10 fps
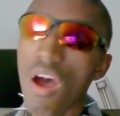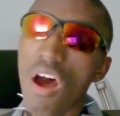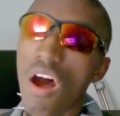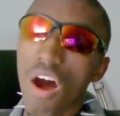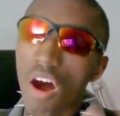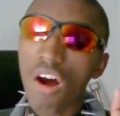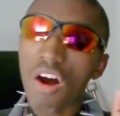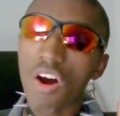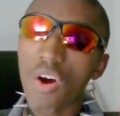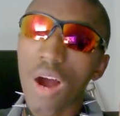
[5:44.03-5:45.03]

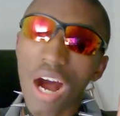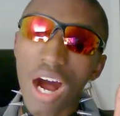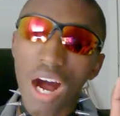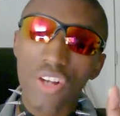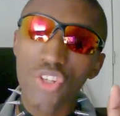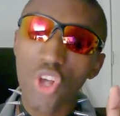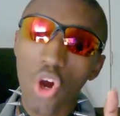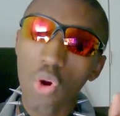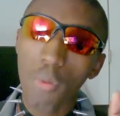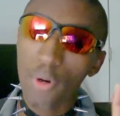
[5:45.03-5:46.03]
oh,
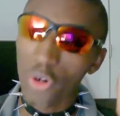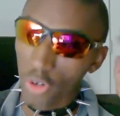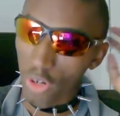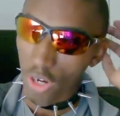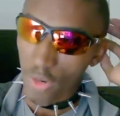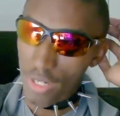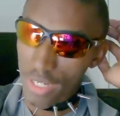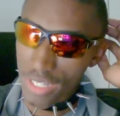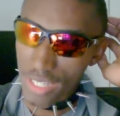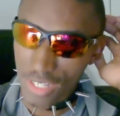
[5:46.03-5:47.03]
October.
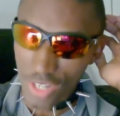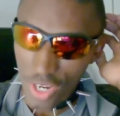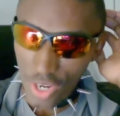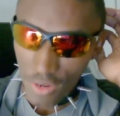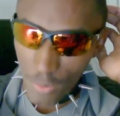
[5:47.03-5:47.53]
What is this?